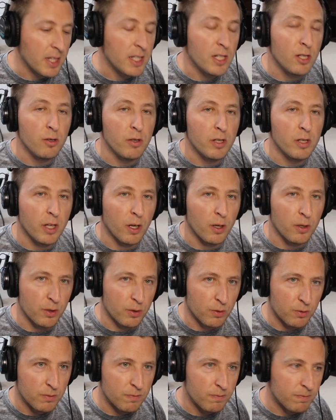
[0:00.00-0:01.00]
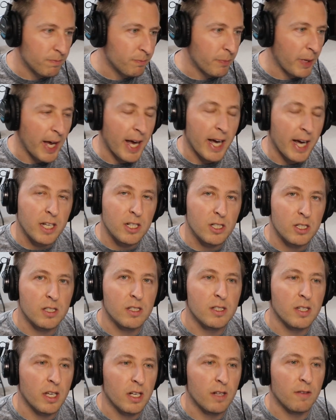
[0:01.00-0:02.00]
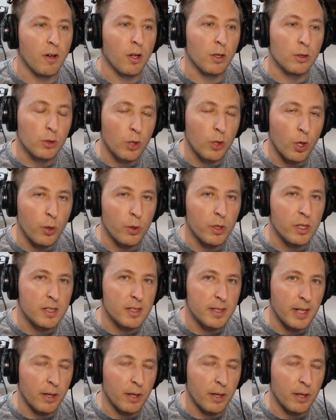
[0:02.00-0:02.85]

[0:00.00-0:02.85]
And then you need to get all your packages kind of loaded,